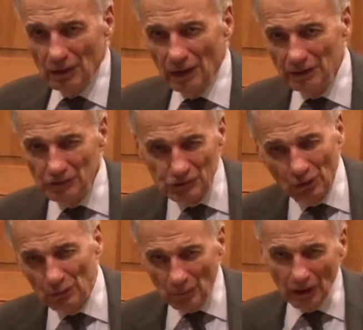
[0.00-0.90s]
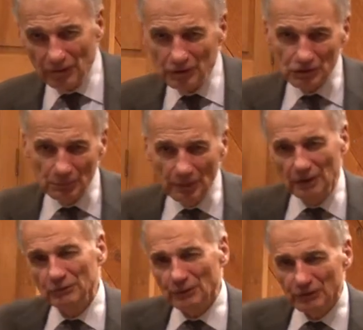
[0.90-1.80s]
and they show them why they should be
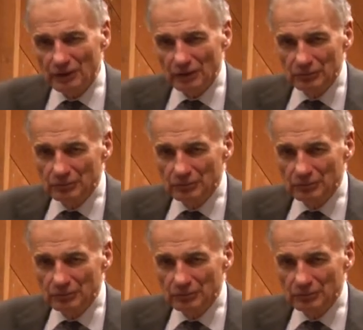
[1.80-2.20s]
interested.